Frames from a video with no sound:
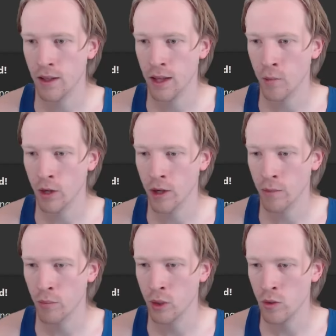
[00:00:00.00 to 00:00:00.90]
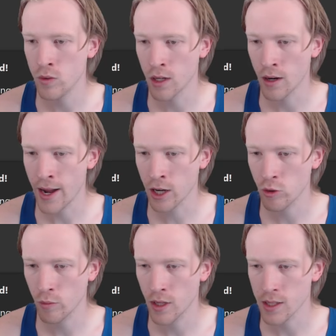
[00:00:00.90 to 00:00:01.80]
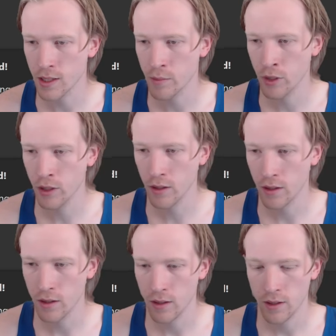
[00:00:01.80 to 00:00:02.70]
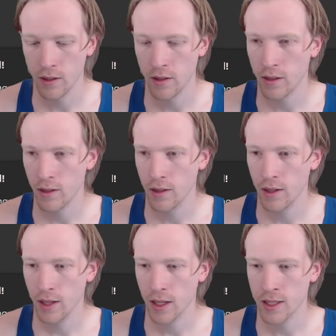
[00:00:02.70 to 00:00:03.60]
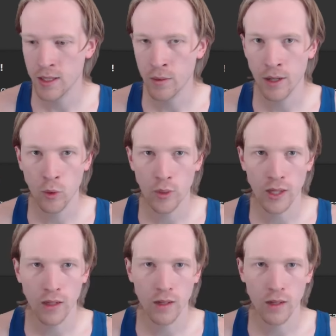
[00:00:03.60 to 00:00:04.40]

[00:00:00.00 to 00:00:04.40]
and we're going to use our actual puzzle input and see what number we get.